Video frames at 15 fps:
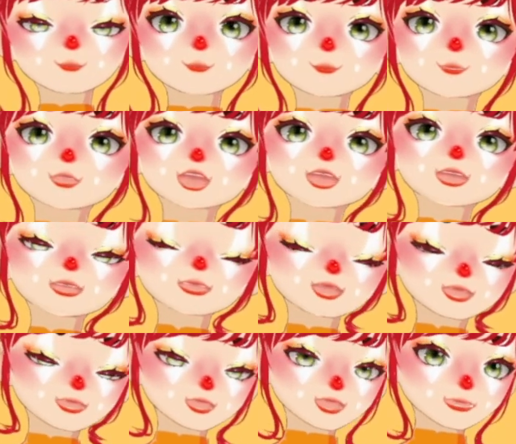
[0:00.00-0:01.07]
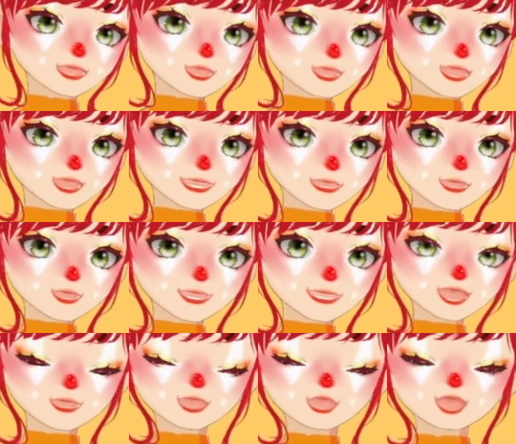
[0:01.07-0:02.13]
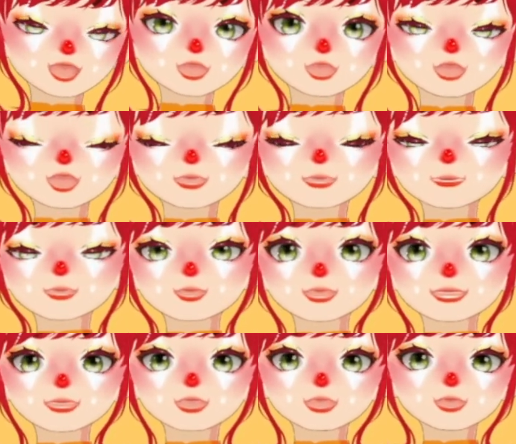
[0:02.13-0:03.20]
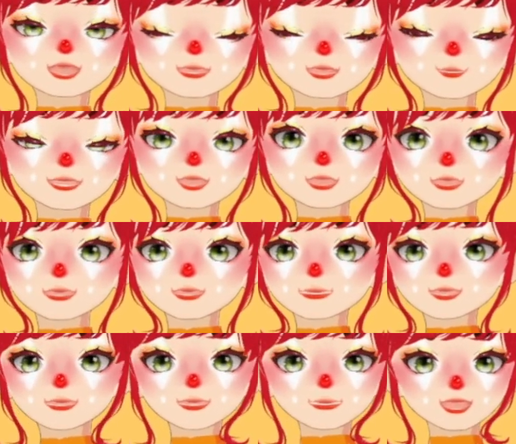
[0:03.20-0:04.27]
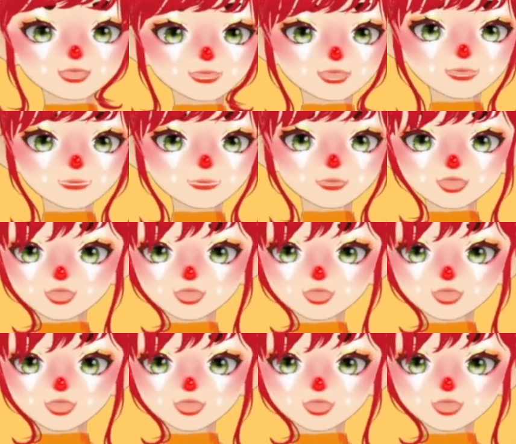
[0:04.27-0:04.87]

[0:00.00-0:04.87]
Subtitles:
I didn't do too much with the hair yet. I'm honestly very basic. I barely changed the textures of my